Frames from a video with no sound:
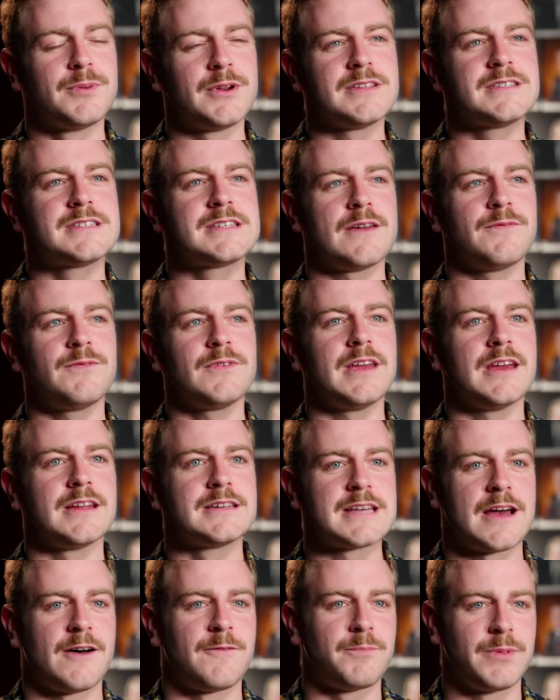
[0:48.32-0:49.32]
but it's definitely a
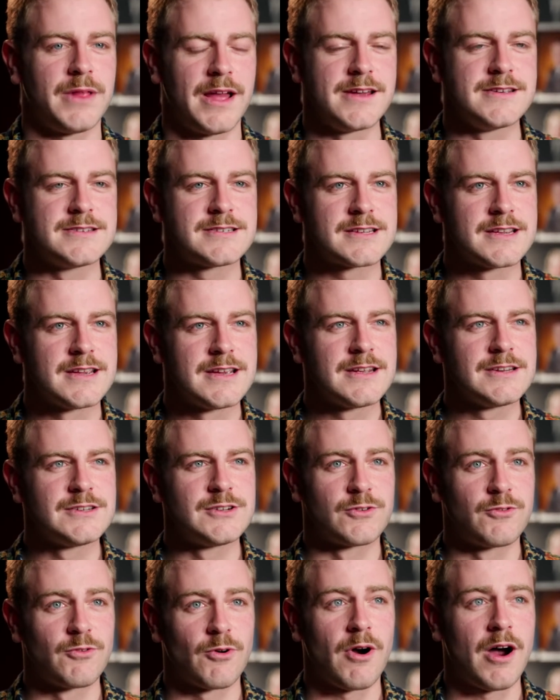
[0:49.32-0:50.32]
tough place
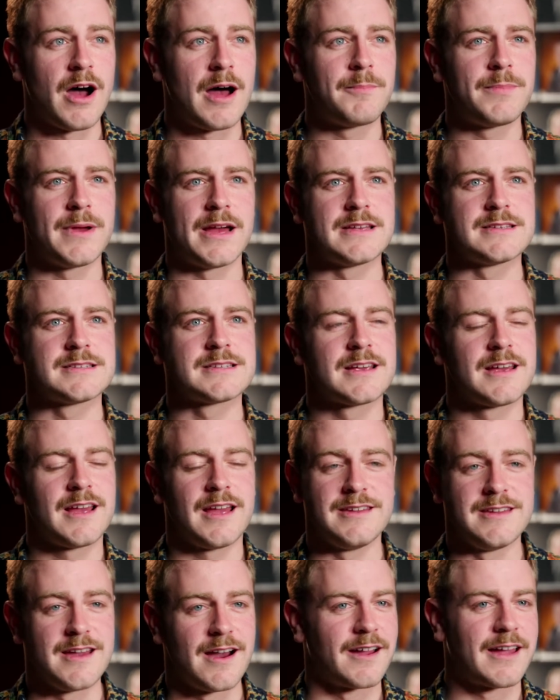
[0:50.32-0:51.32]
to grow up as
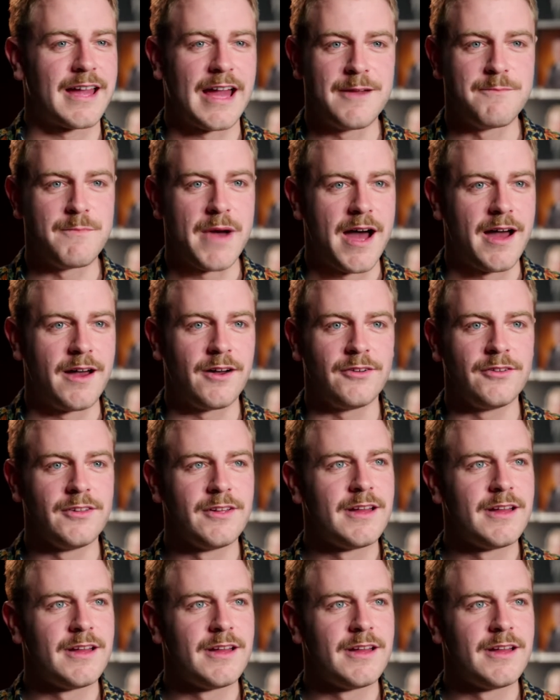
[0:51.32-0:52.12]
a young gay male.